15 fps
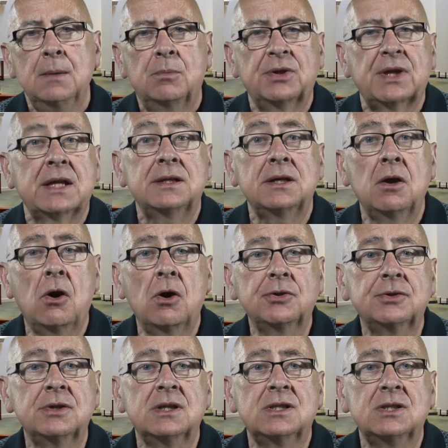but that the
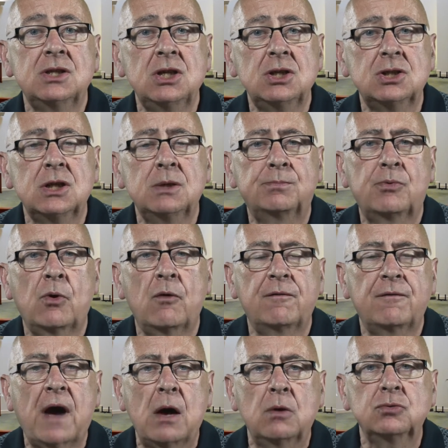author is teaching
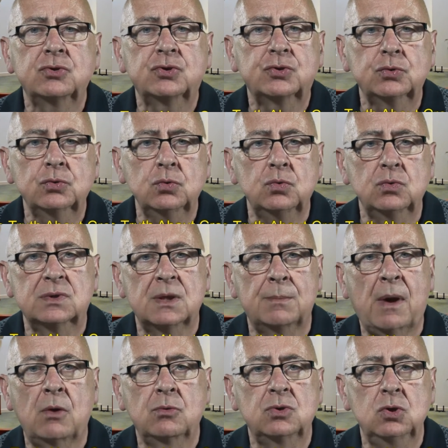profound truths
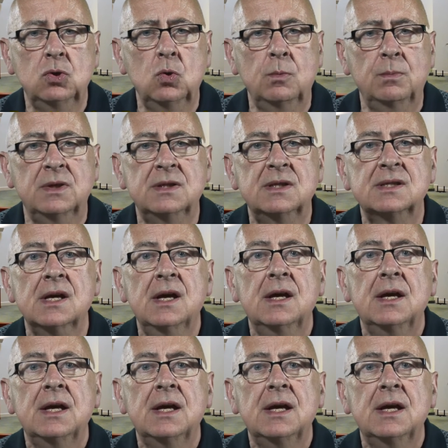about humans